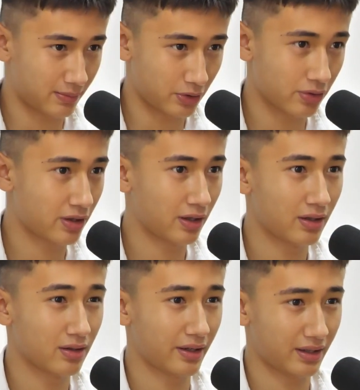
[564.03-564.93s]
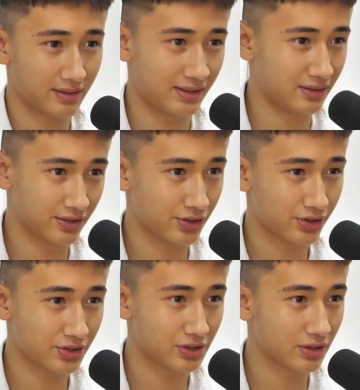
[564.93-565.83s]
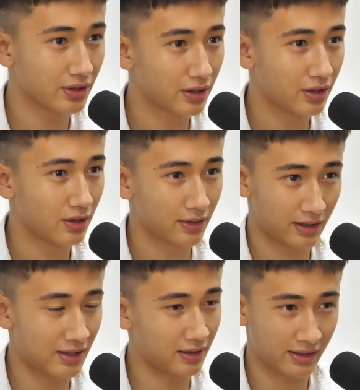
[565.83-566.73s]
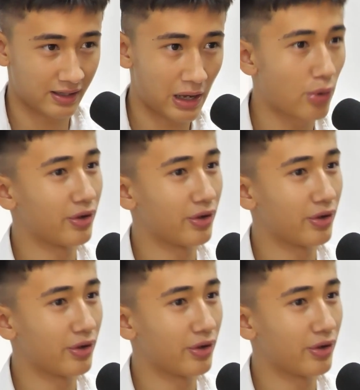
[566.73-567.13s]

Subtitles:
cooking, like clean dishes, get in, get out.